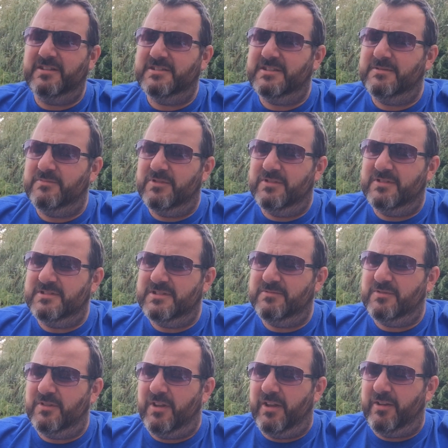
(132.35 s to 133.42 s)
He
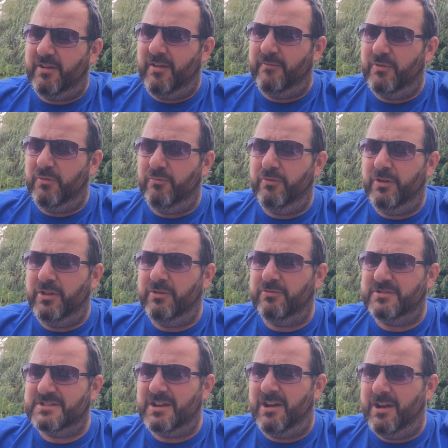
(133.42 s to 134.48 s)
seemed like having a really
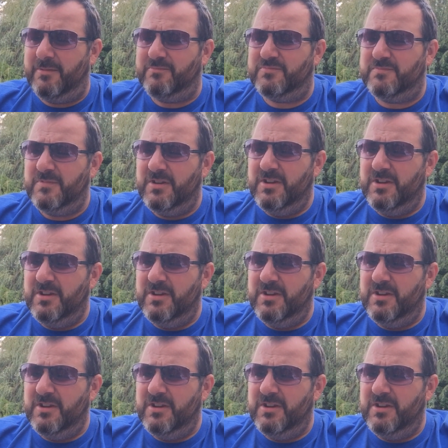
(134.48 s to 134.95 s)
good time.